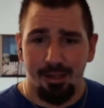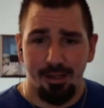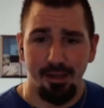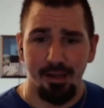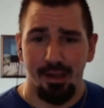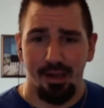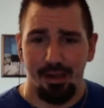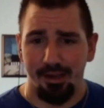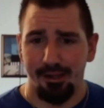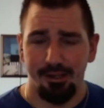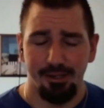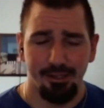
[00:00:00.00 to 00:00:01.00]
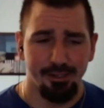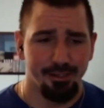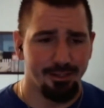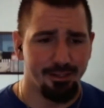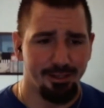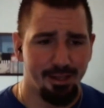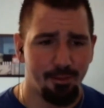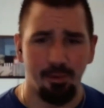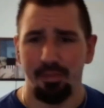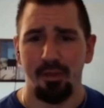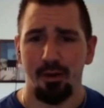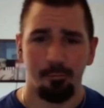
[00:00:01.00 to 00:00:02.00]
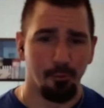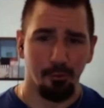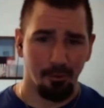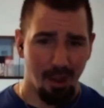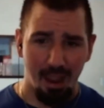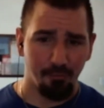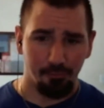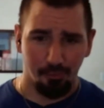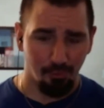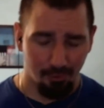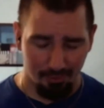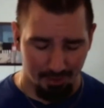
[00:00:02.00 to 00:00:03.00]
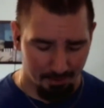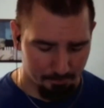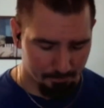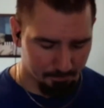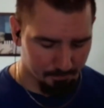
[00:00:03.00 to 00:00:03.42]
He wasn't there for after all that.